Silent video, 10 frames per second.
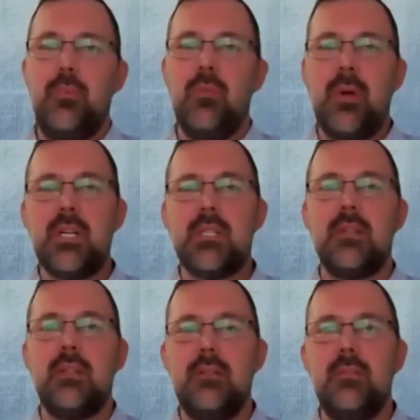Paul
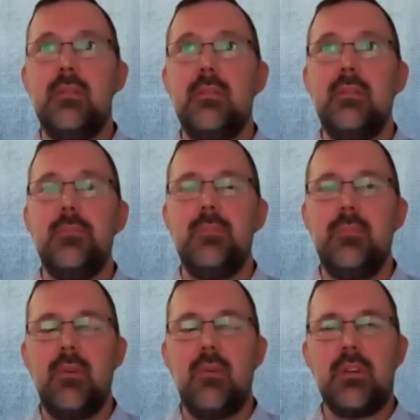mentioned,
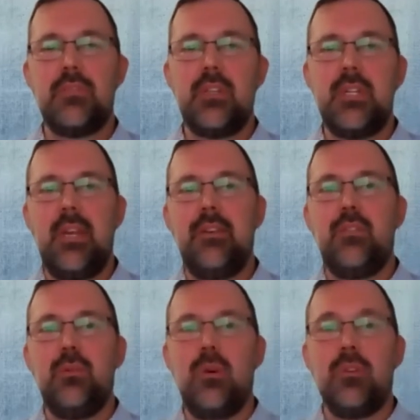Crunchfish needs
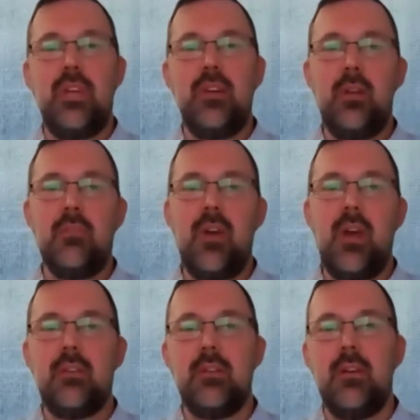to continue to
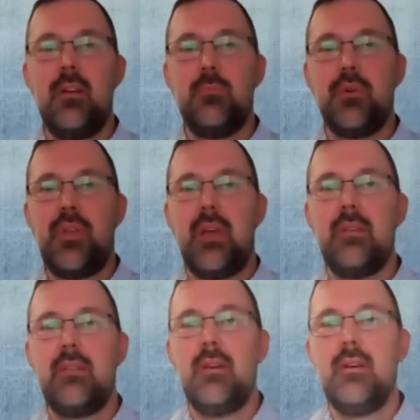innovate and
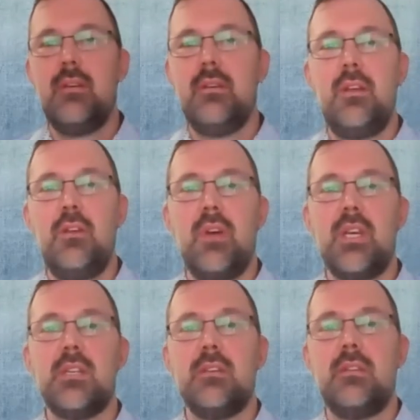protect the
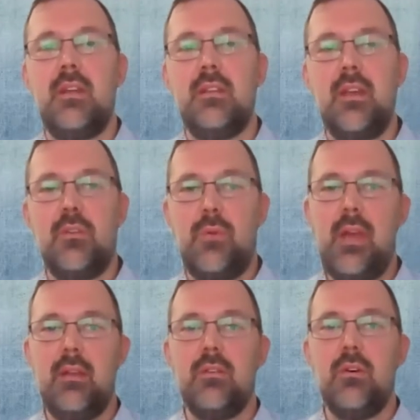innovations that they
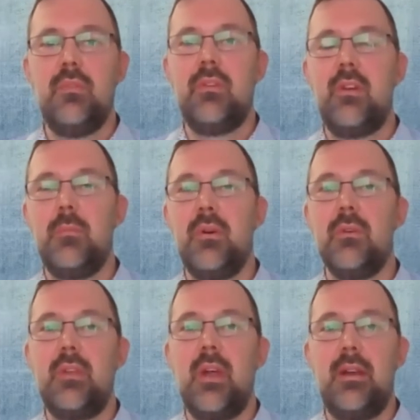create, obviously,
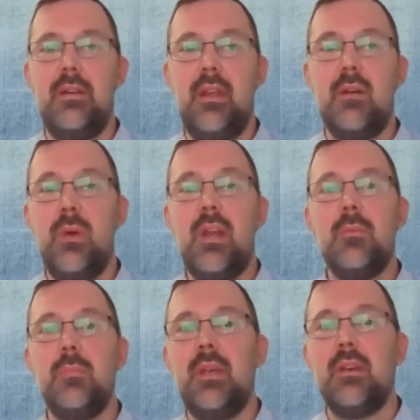because there will
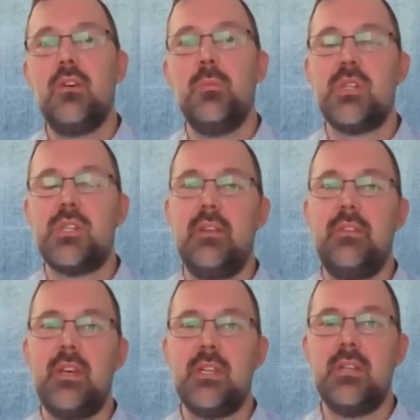be
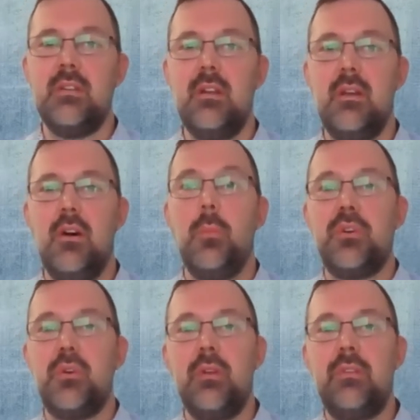commercialization
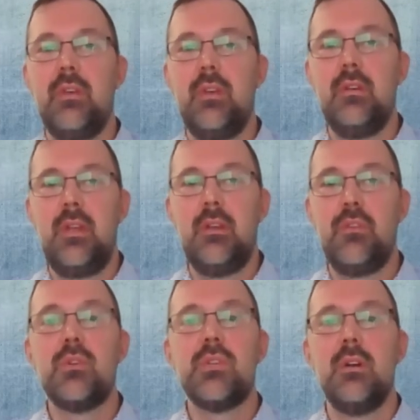opportunities in the
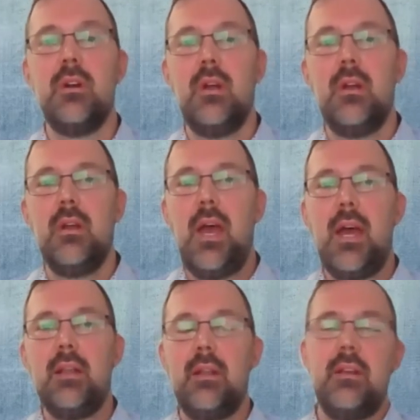future.
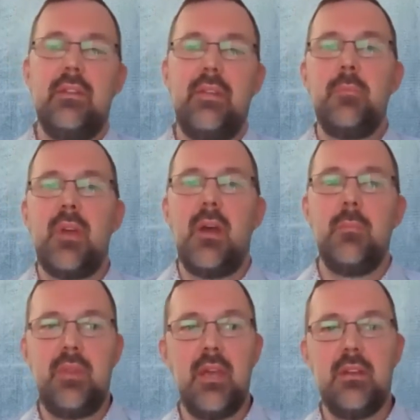And at the same time,
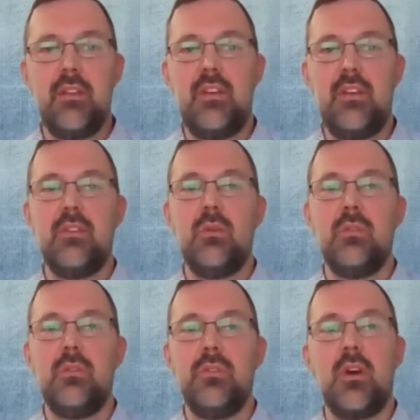take a decision
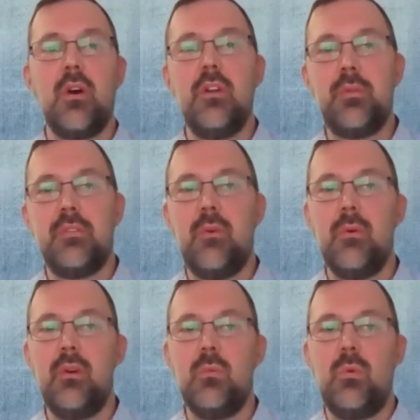on the current
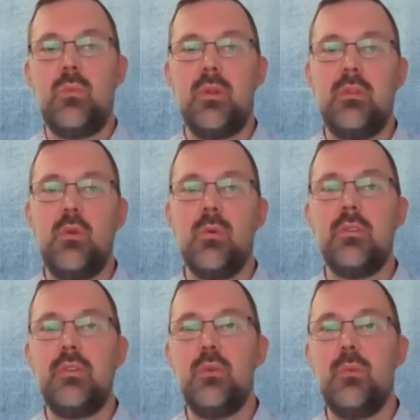portfolio. What do you want
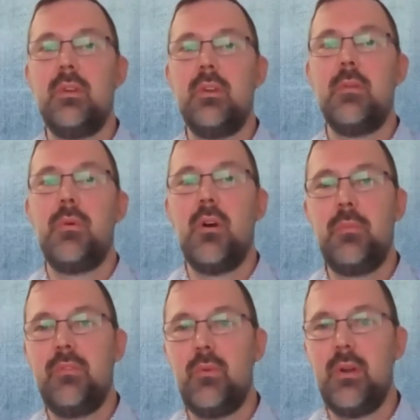to do with it, the
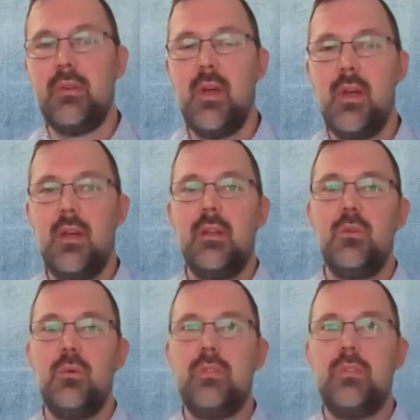purpose for it?
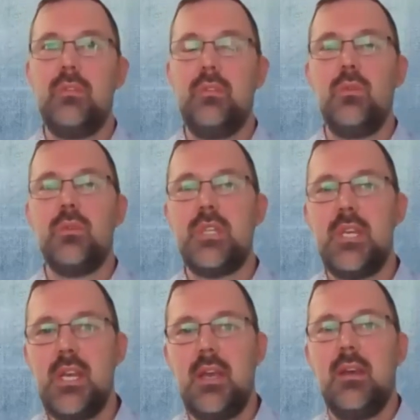Do you
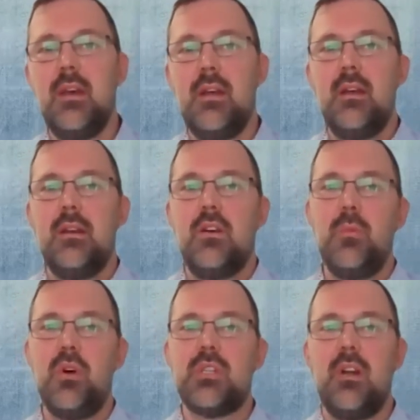see a
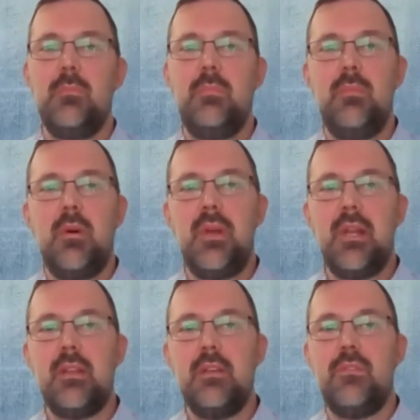commercial
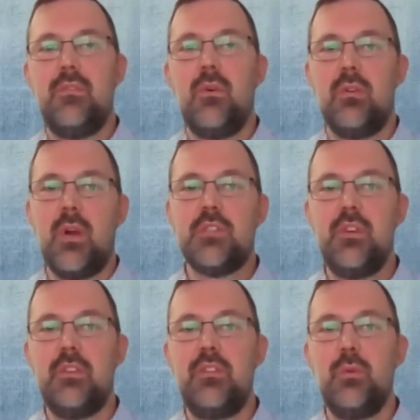ability for
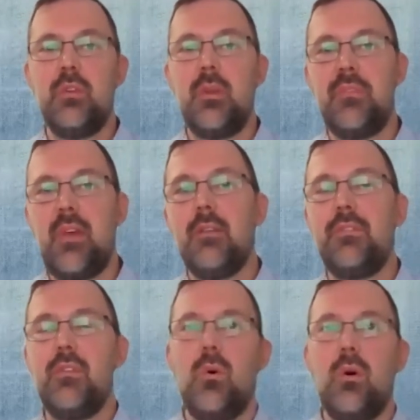Crunchfish to do it
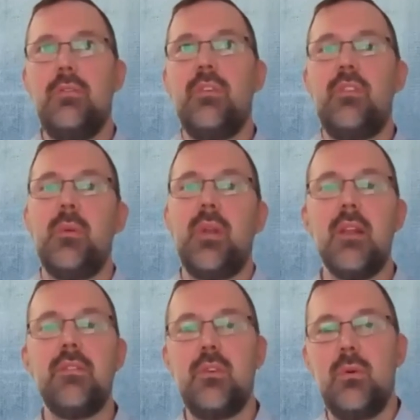themselves, or for someone
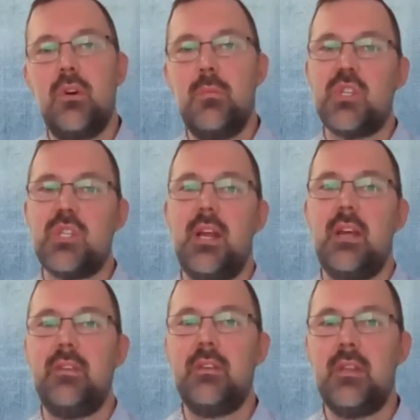else to
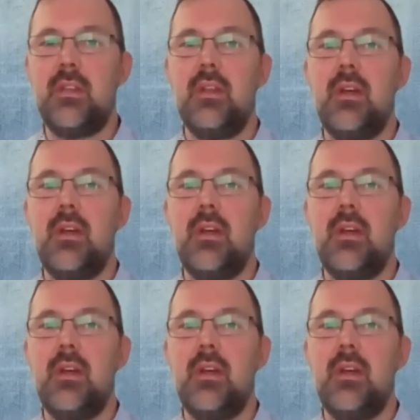commercialize it and